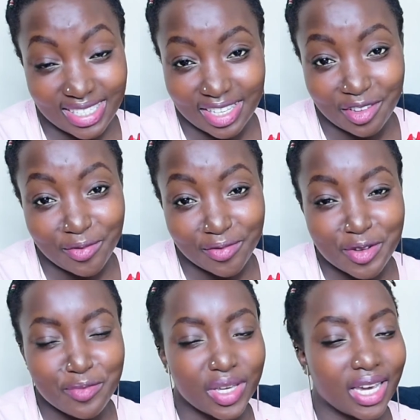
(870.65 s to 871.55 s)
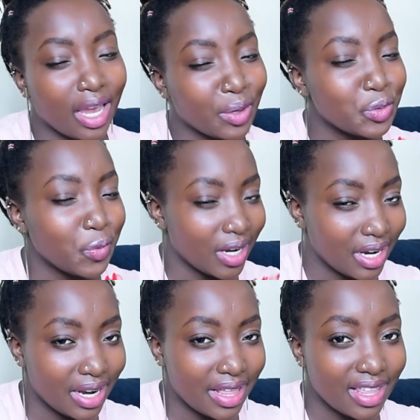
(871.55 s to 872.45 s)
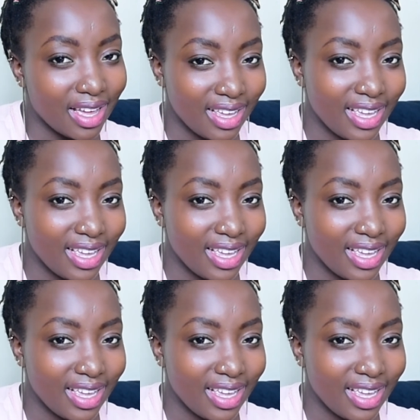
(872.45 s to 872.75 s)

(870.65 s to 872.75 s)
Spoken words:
safe, be kind to one another,